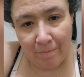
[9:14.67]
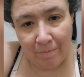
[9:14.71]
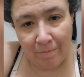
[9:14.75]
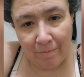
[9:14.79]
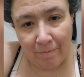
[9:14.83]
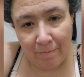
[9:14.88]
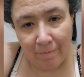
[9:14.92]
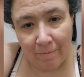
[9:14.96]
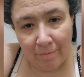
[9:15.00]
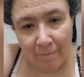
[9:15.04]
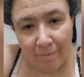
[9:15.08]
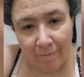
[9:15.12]

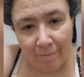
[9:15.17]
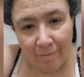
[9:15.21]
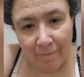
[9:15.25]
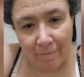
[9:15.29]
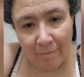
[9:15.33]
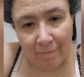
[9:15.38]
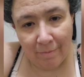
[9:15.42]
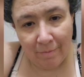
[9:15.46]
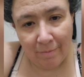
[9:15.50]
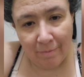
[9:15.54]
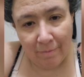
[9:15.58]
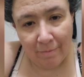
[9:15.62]

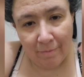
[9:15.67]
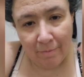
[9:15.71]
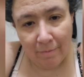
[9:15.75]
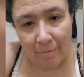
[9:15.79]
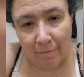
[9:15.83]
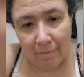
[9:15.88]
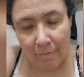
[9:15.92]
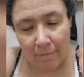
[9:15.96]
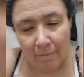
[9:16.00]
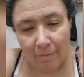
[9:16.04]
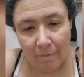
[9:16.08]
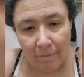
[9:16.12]

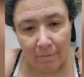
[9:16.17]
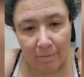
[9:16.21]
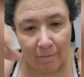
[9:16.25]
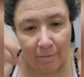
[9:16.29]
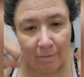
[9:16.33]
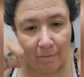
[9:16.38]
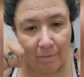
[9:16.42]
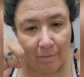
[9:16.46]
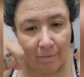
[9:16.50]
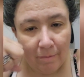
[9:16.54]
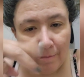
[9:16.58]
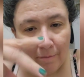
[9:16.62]

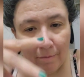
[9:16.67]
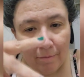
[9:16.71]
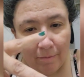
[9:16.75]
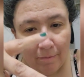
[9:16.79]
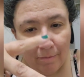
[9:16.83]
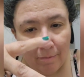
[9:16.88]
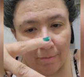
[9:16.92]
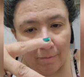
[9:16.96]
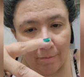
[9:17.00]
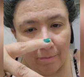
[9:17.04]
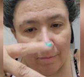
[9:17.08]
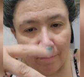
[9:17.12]

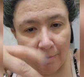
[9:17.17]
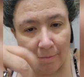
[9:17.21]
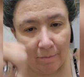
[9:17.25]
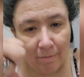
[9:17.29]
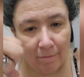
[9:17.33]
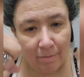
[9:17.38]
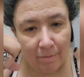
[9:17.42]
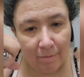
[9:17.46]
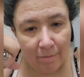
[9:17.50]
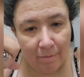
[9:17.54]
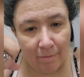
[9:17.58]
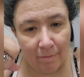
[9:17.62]

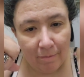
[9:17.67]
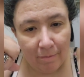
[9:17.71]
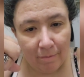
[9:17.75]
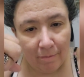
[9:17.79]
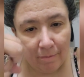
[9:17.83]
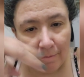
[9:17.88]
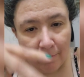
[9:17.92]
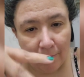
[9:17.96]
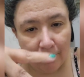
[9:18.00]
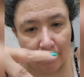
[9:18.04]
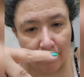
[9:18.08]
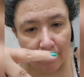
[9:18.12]

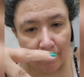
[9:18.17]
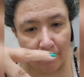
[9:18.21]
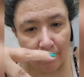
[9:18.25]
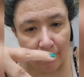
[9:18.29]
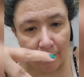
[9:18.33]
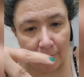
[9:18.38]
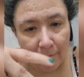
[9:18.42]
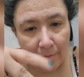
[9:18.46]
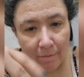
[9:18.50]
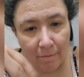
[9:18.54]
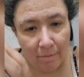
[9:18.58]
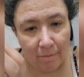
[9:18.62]

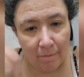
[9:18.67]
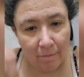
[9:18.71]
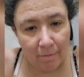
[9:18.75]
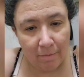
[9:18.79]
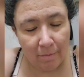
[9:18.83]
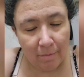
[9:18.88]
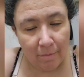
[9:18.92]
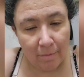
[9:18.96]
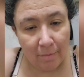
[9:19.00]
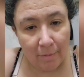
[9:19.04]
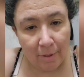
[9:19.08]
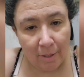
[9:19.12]

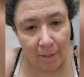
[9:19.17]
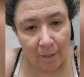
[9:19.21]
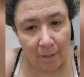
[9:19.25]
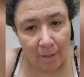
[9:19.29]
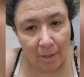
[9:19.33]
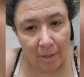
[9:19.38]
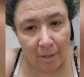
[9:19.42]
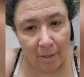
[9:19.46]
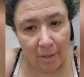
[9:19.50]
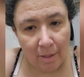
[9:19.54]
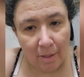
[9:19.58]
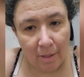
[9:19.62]

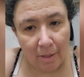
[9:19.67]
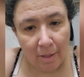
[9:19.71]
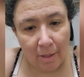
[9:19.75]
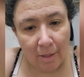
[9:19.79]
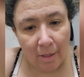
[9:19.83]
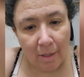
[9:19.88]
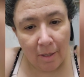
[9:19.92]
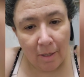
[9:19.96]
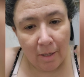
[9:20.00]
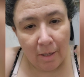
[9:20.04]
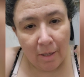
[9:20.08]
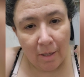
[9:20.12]

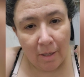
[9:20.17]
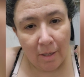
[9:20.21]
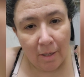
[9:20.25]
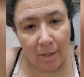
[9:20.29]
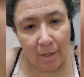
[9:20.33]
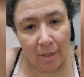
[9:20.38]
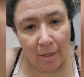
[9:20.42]
Nothing is said.